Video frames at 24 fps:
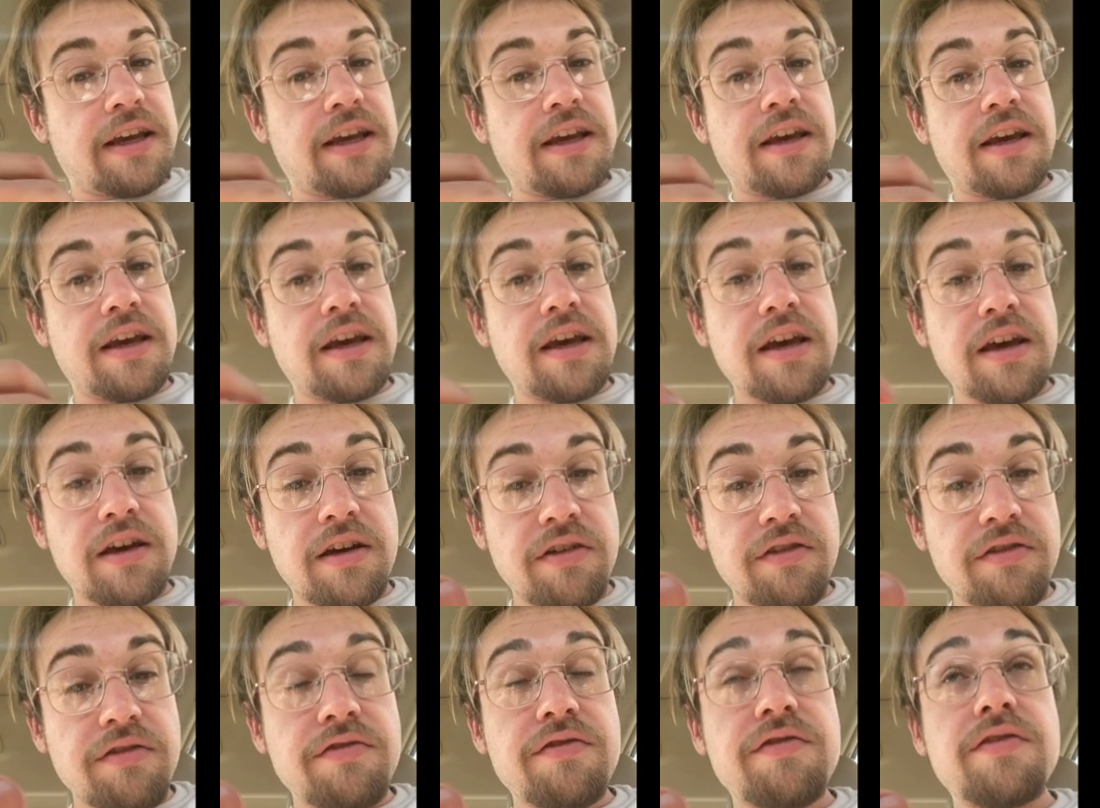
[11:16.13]

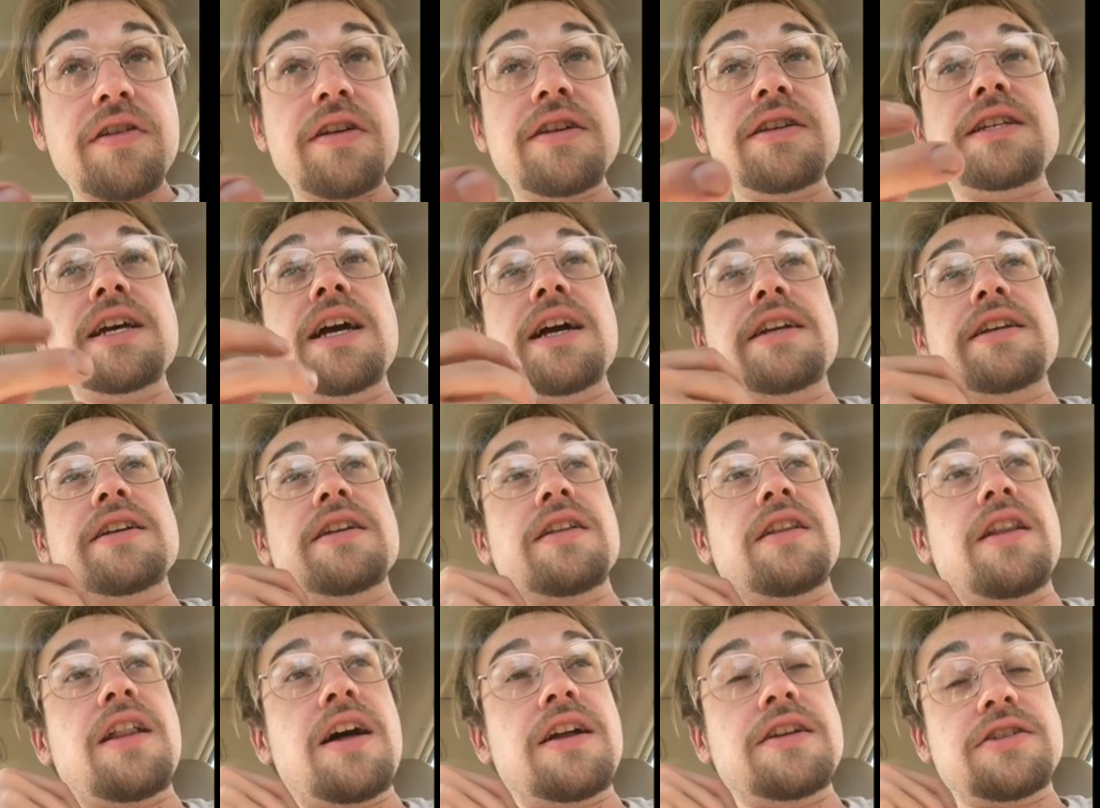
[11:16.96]
give a
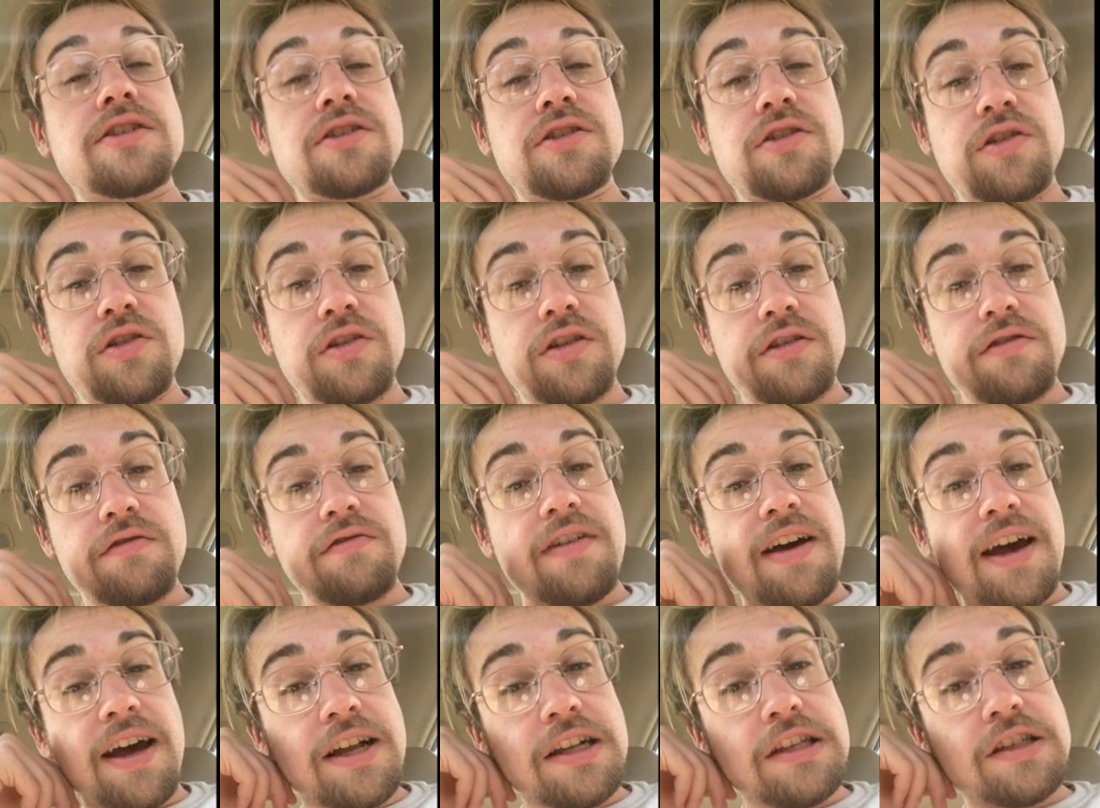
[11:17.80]
technological
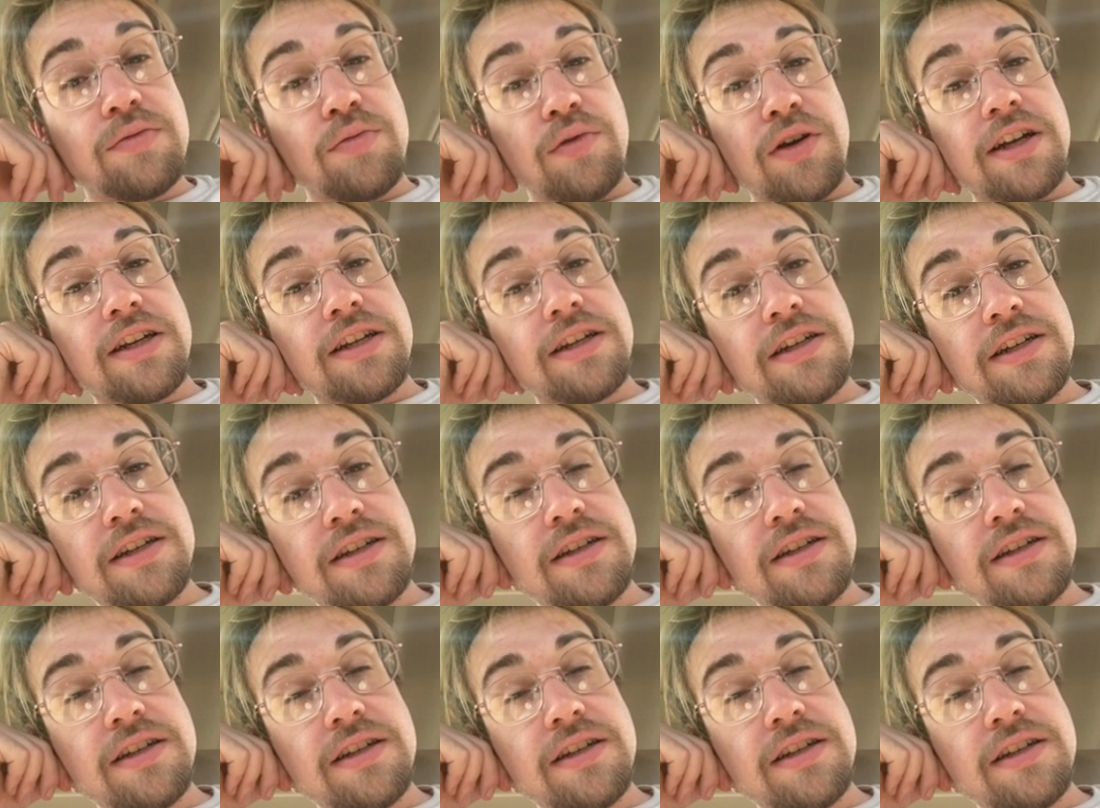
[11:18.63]
advancement.